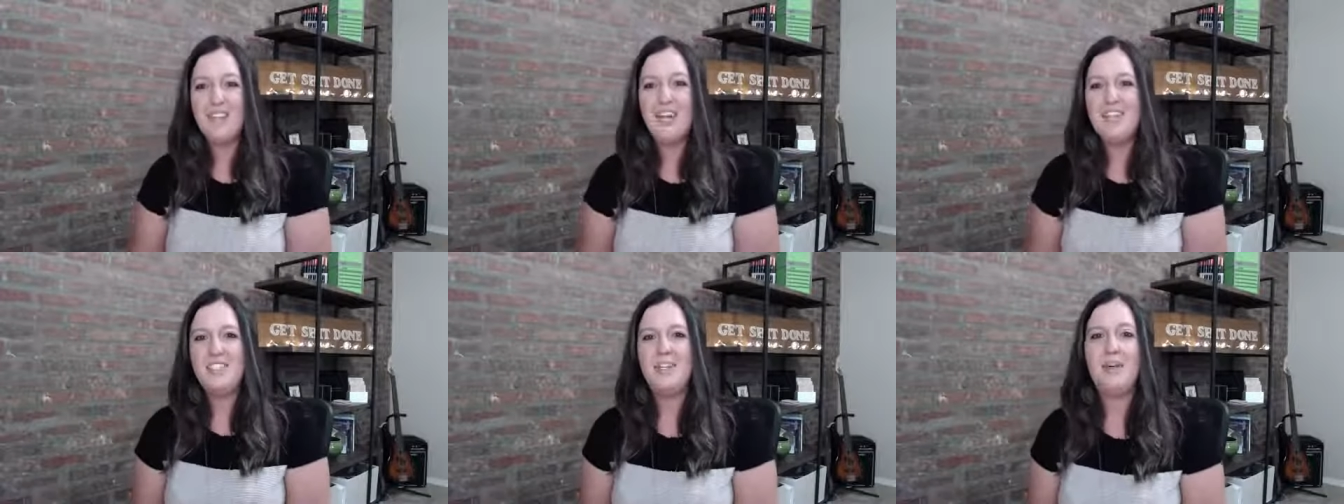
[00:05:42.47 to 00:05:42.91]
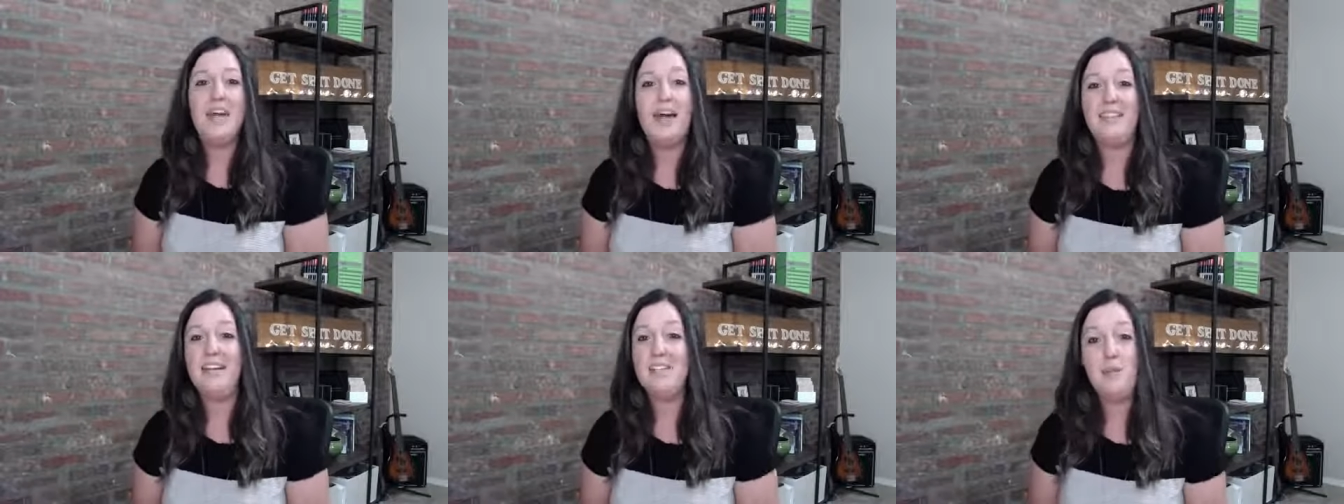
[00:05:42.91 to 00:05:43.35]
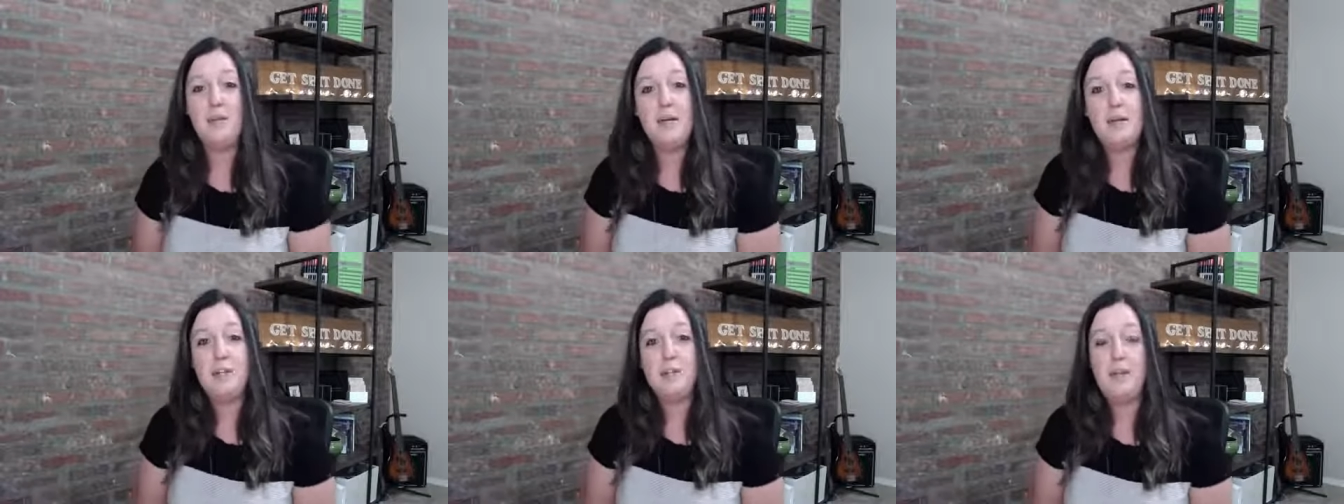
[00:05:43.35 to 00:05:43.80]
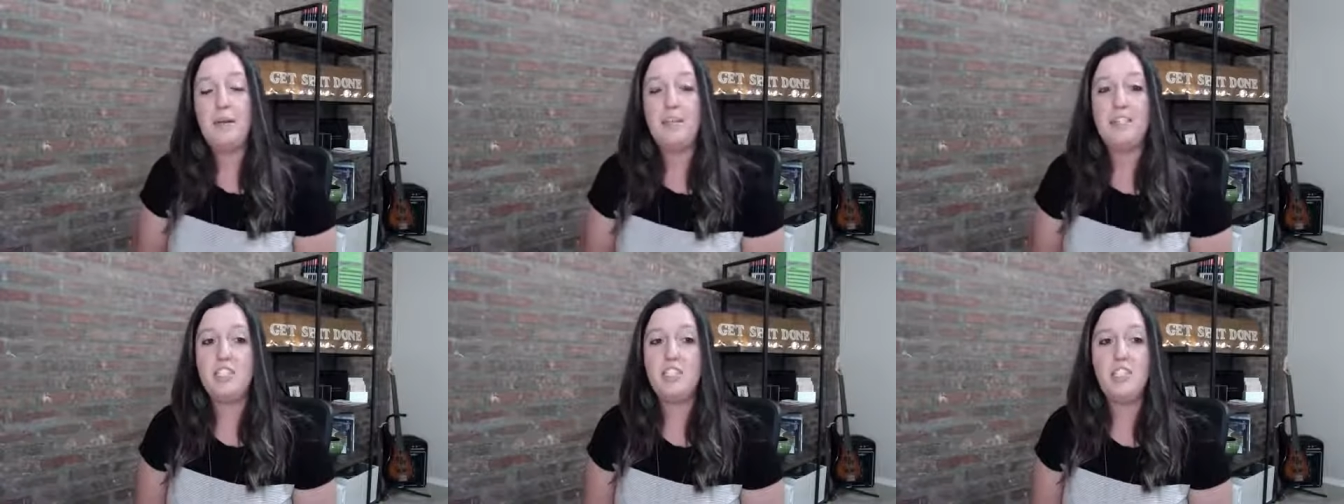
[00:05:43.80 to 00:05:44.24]
So yeah, that's pretty much my
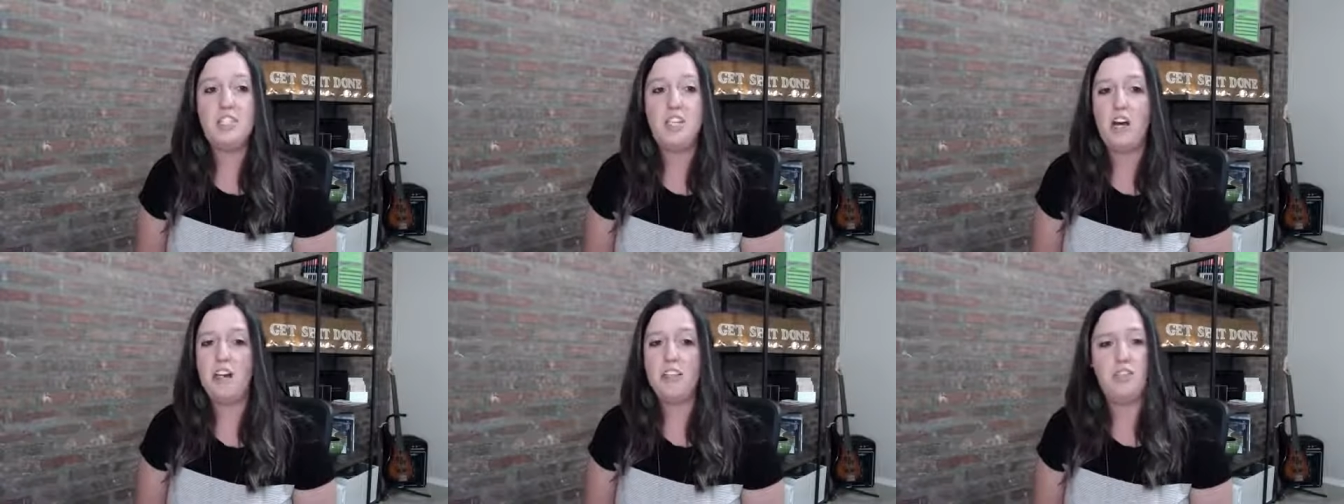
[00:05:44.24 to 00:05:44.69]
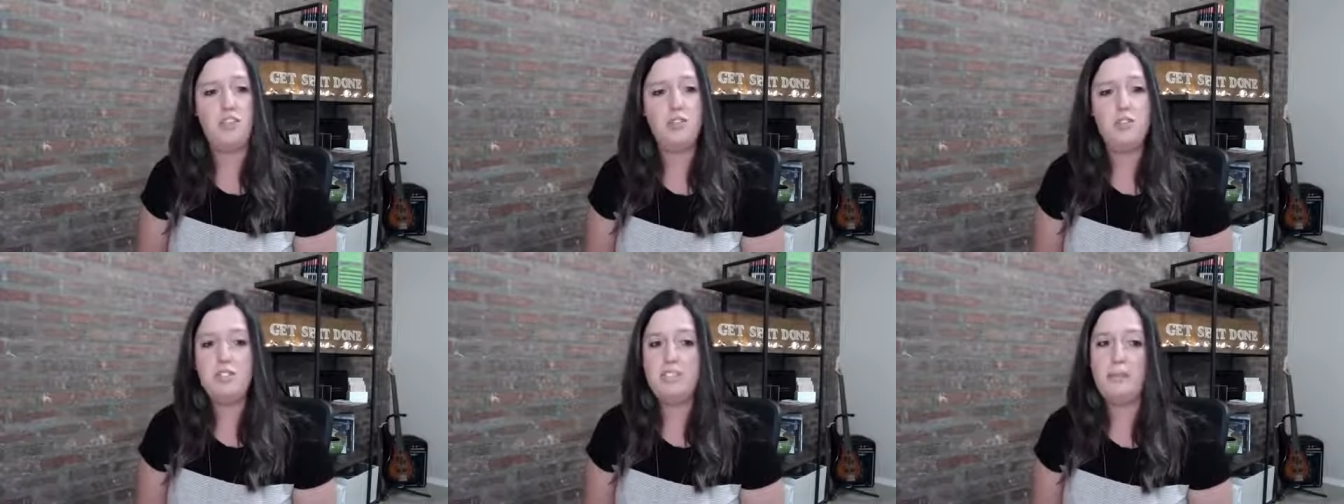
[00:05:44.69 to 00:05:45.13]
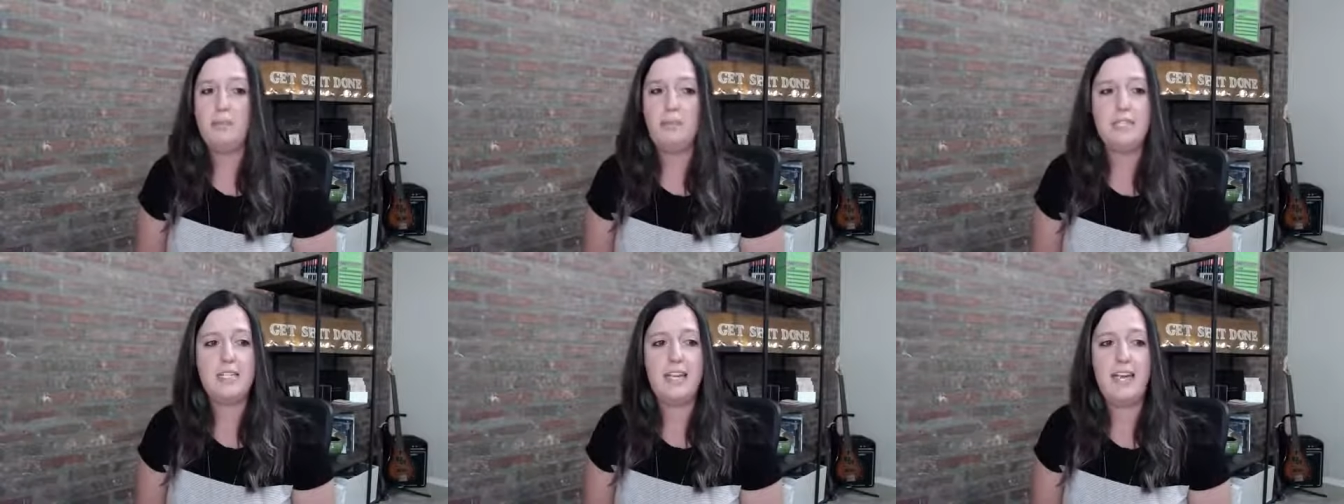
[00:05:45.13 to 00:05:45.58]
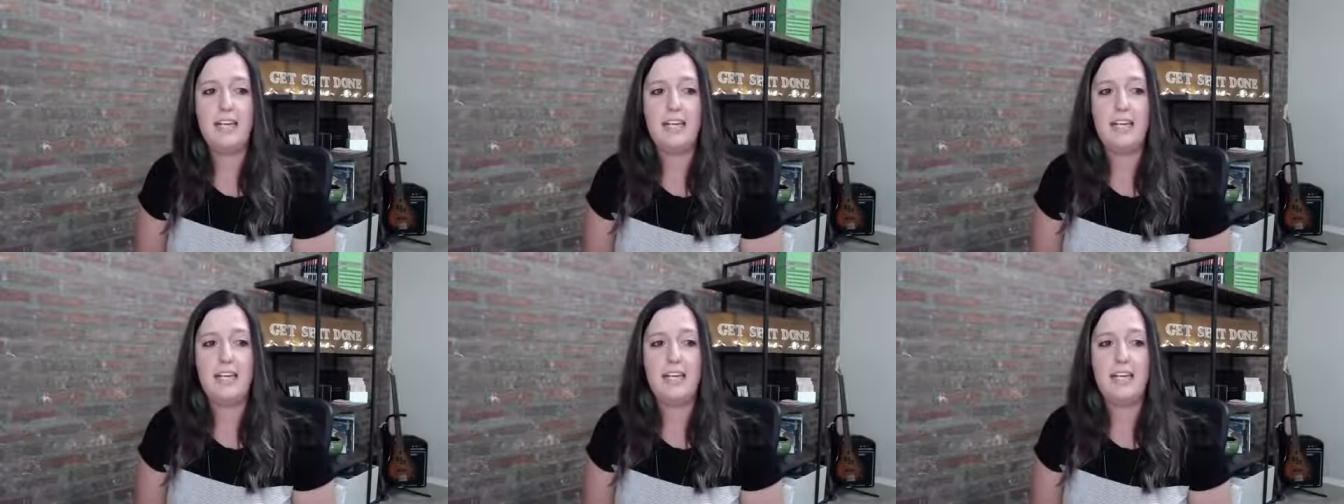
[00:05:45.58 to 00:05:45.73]
messaging talk. It's short and simple today.